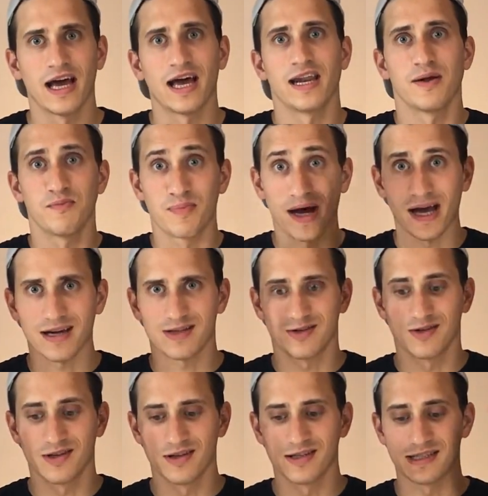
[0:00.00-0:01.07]
and then back to
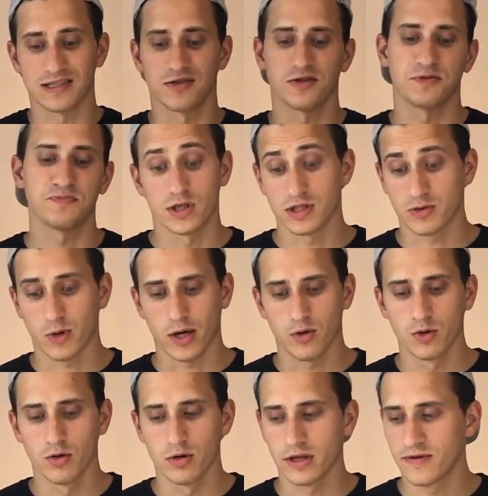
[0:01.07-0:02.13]
the listener, which is quite cool.